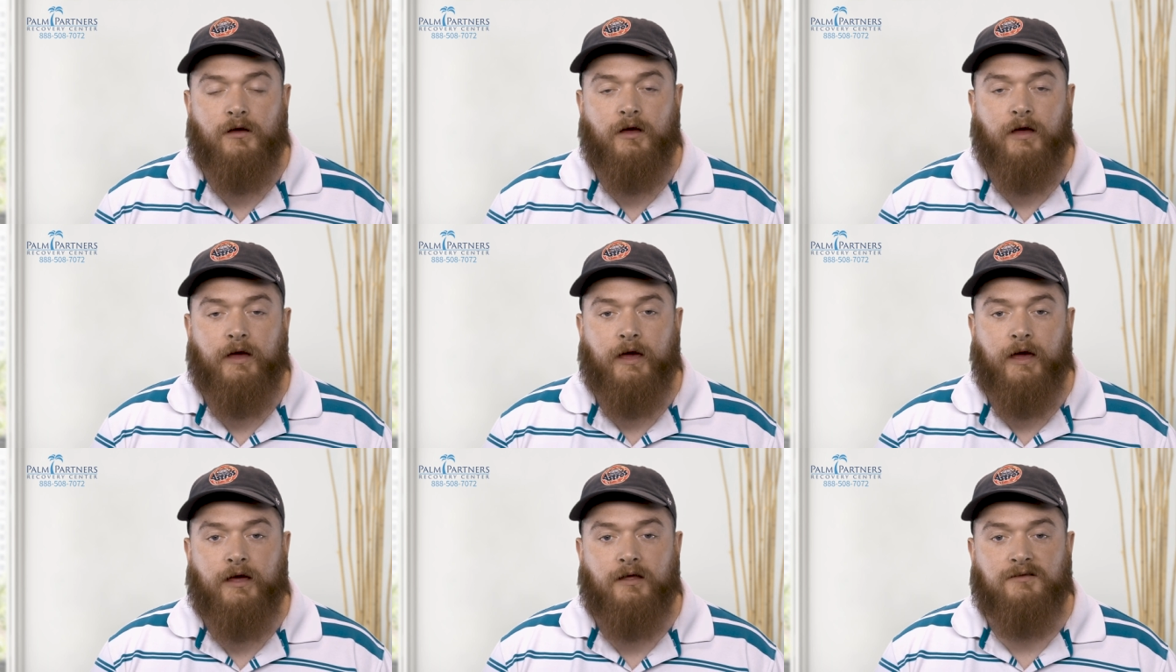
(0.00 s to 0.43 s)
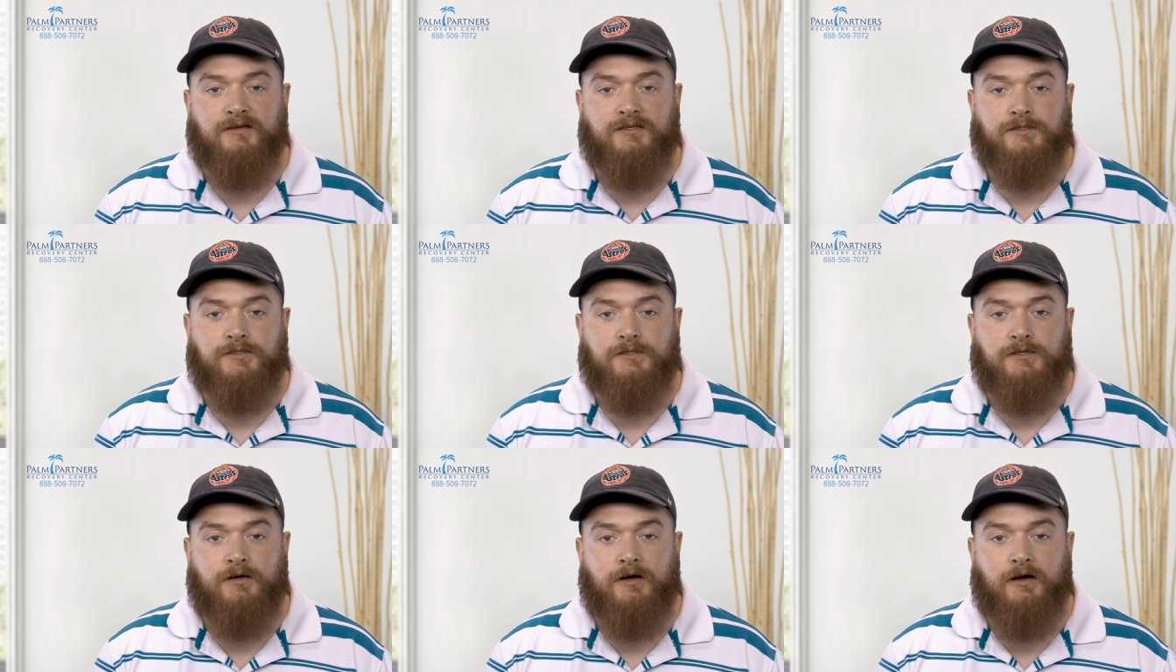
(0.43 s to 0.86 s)

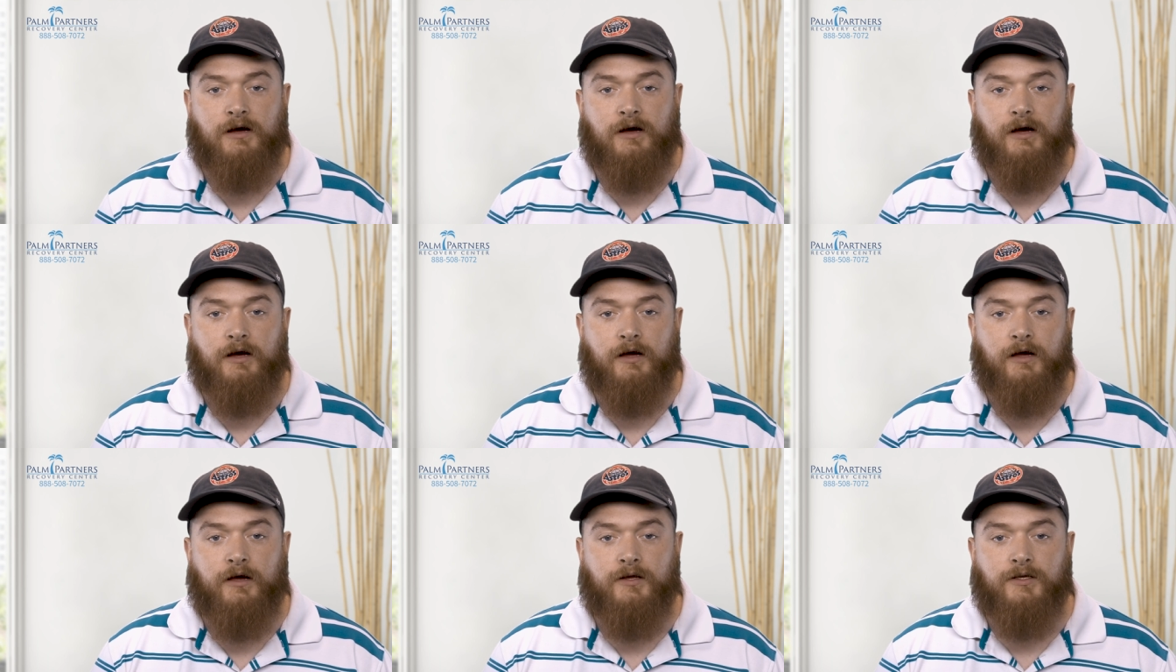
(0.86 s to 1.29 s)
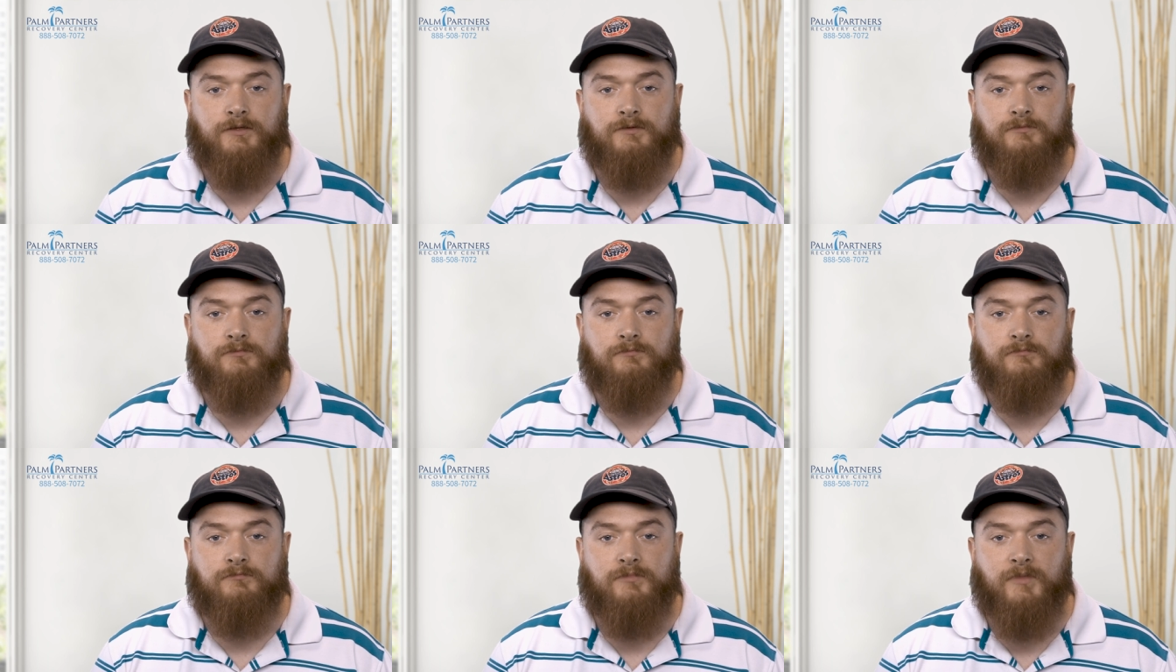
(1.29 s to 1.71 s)
and I
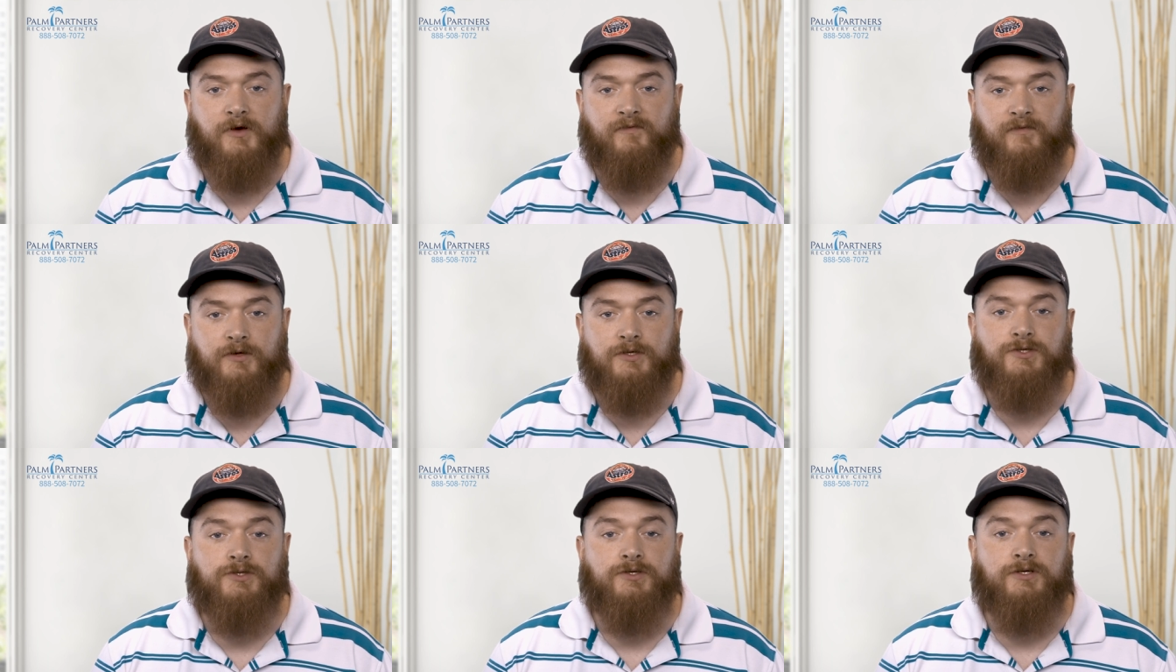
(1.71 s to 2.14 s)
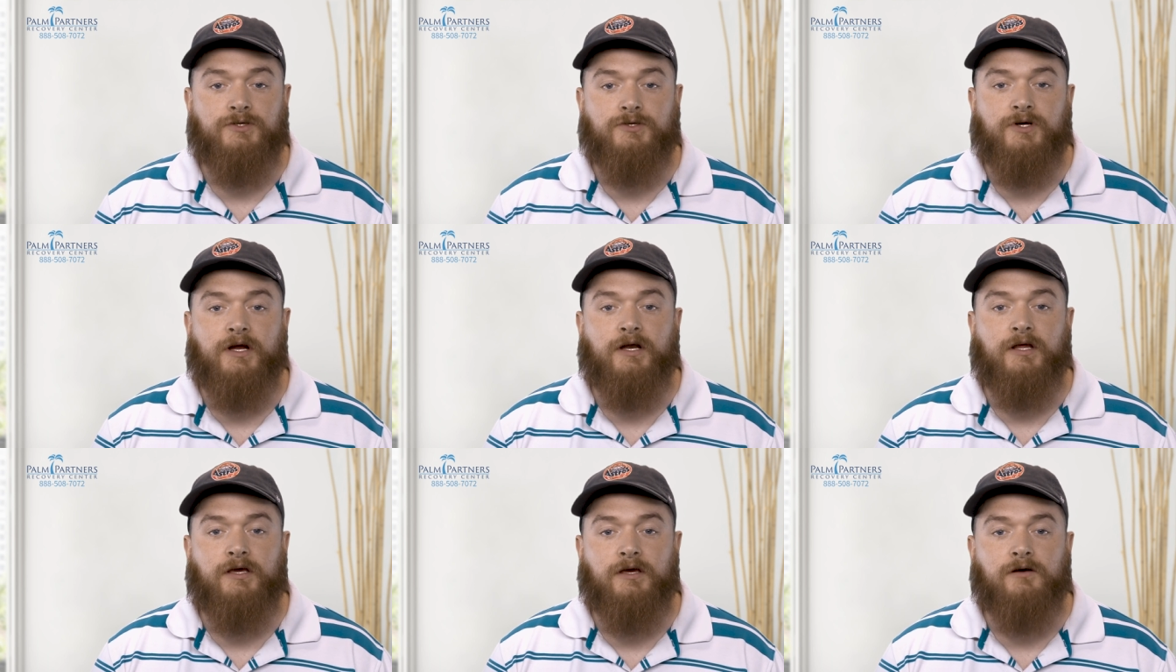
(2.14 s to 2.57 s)
eventually
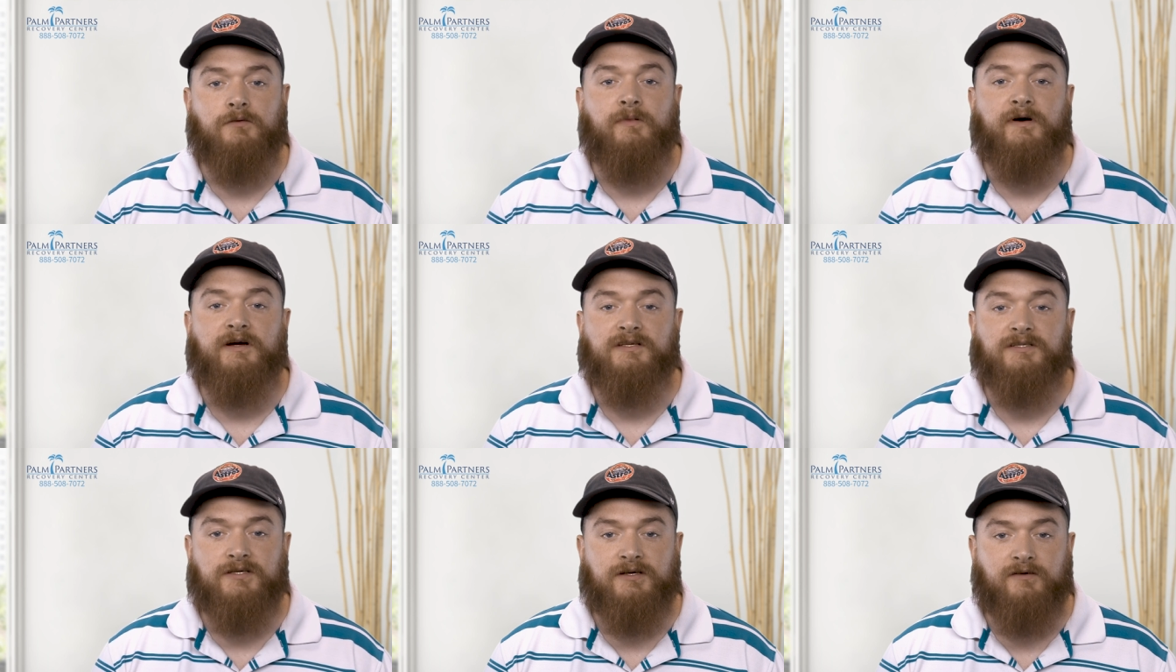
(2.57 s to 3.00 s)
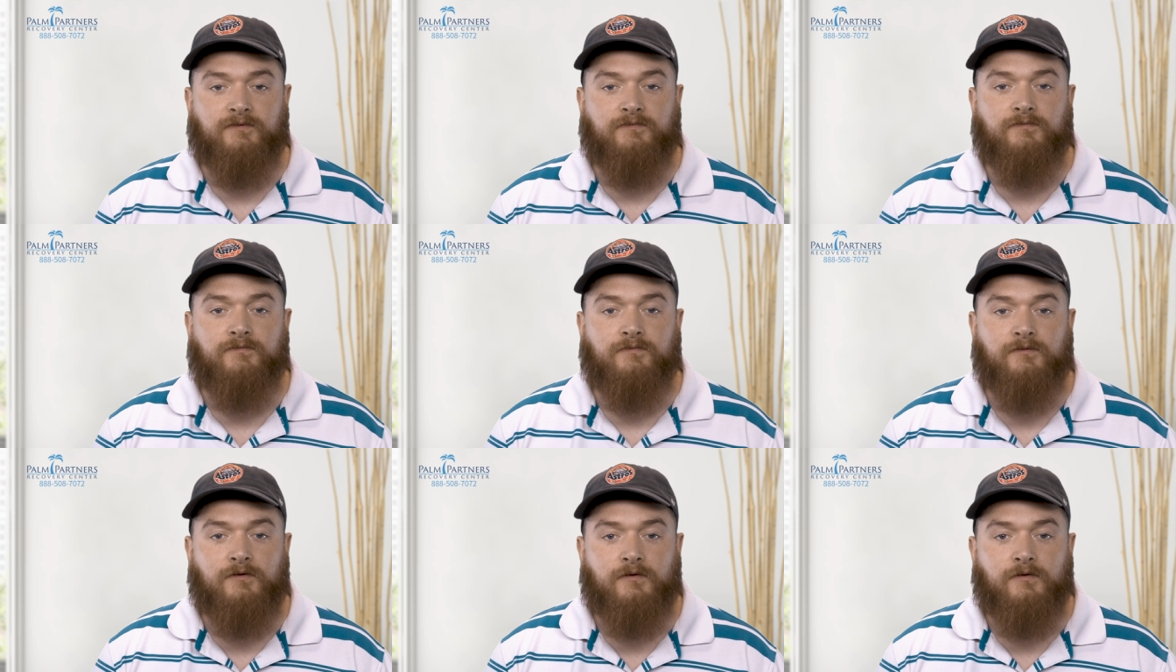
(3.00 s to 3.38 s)
tried to kill myself.